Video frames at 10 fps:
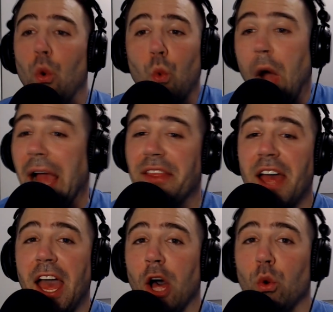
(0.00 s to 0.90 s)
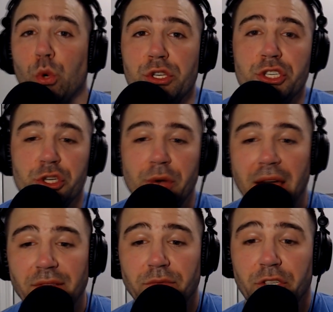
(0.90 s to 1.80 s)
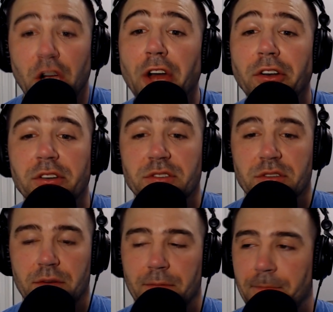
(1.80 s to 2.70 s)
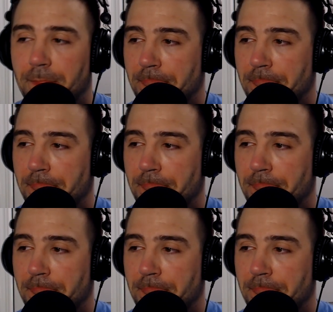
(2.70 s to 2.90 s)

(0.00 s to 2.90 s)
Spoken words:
Why the hell wouldn't you have gutters?